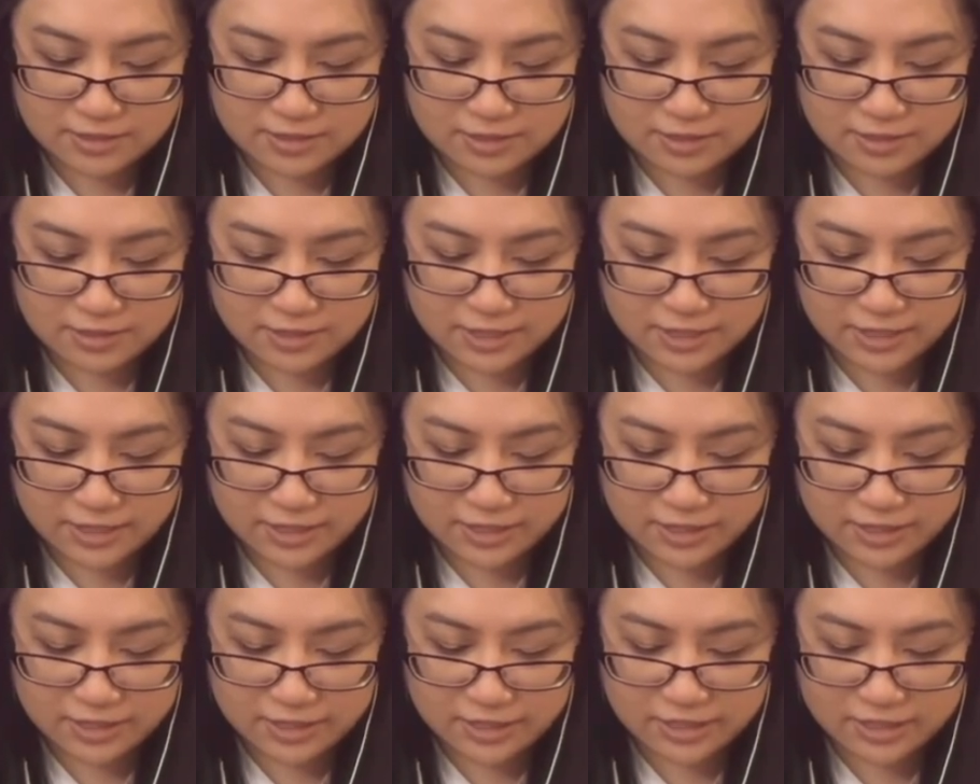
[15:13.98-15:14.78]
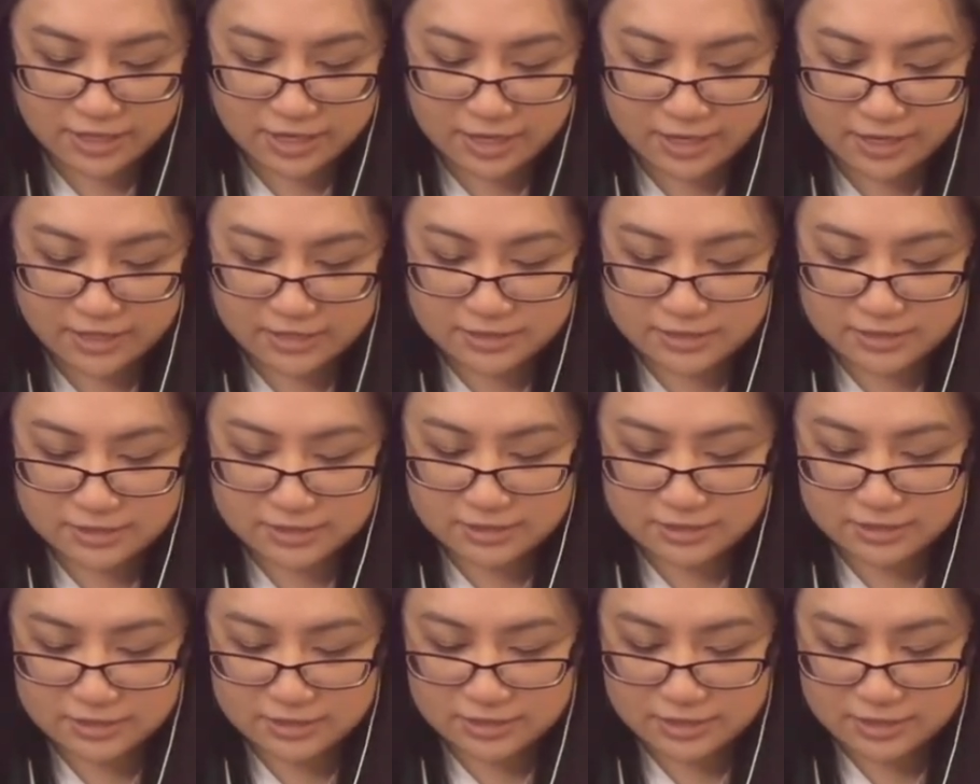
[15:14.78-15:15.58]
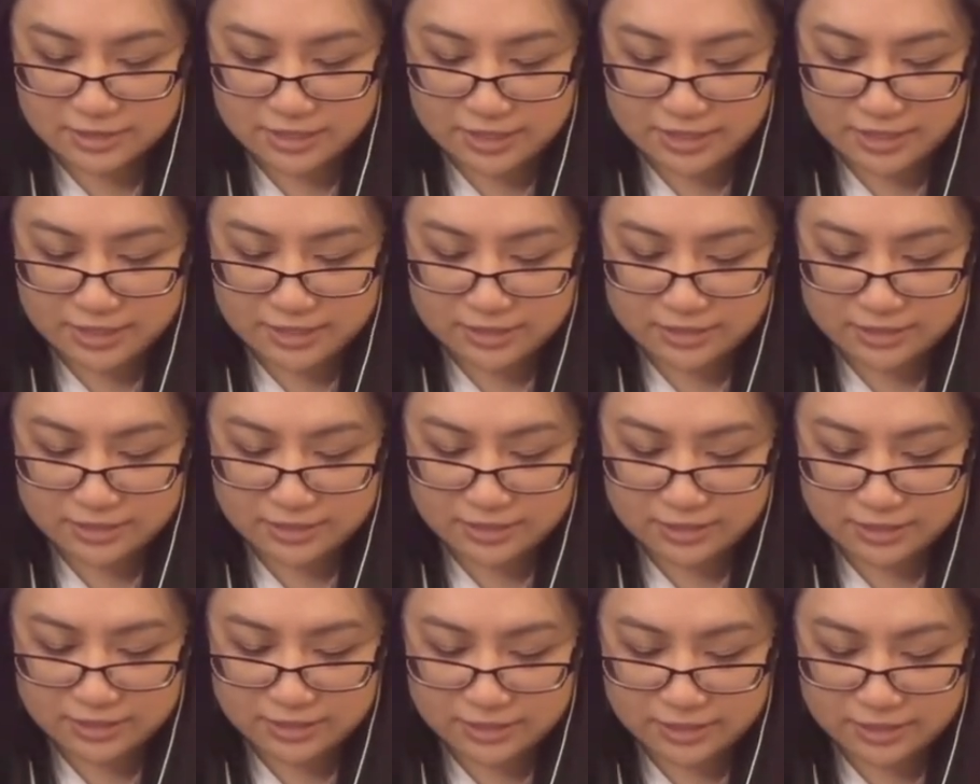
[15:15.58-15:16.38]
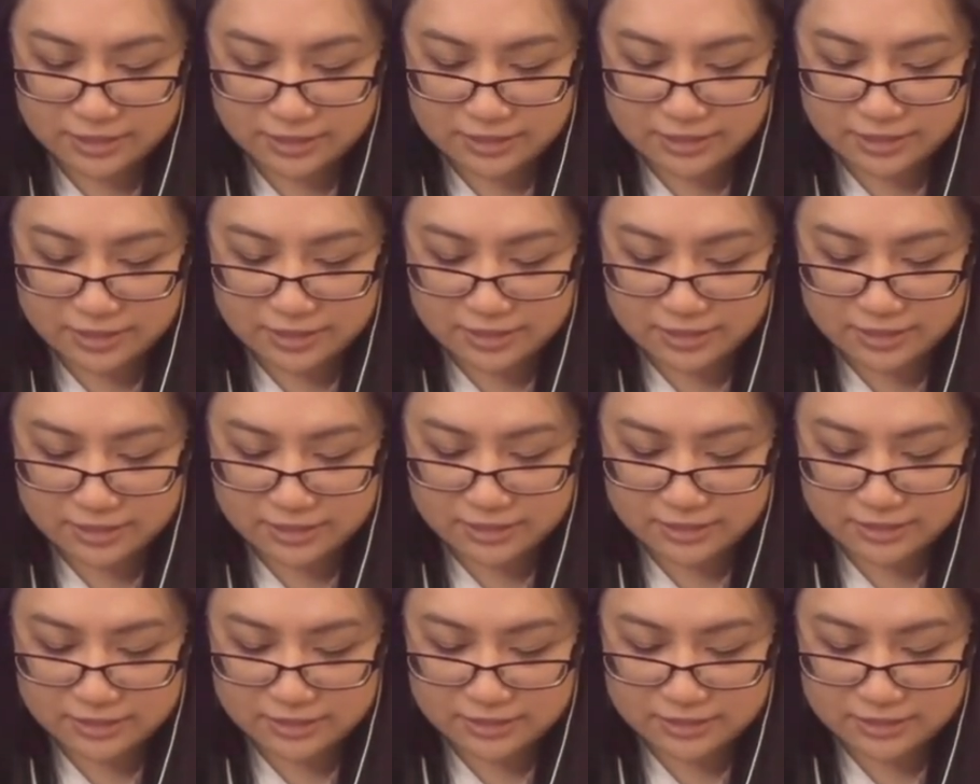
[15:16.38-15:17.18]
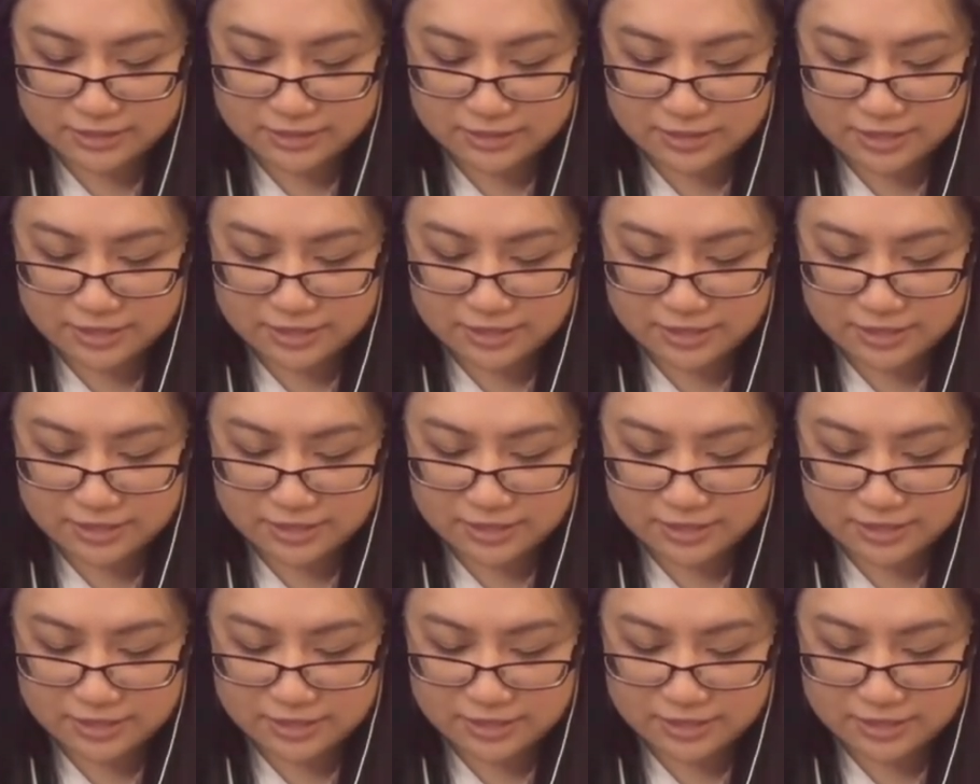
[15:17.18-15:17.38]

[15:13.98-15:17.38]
length like that and a length like this.